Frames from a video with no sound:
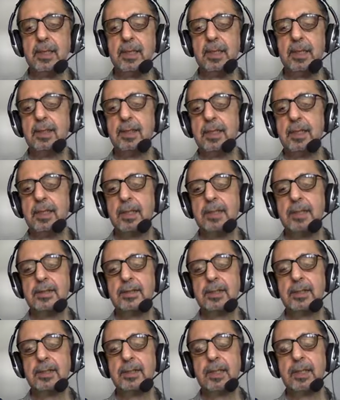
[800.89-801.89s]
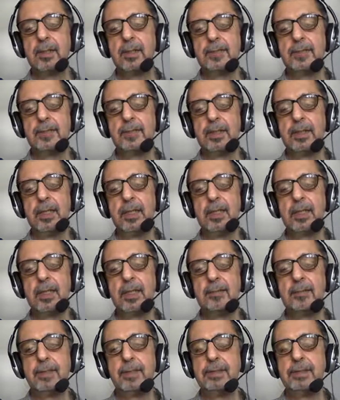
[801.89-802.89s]
the density of the relative
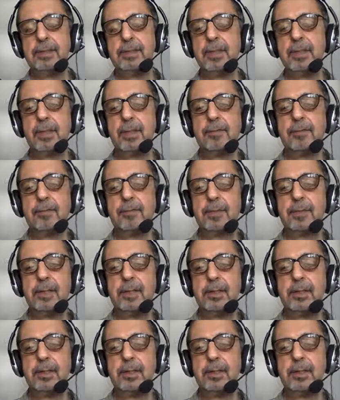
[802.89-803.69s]
density of the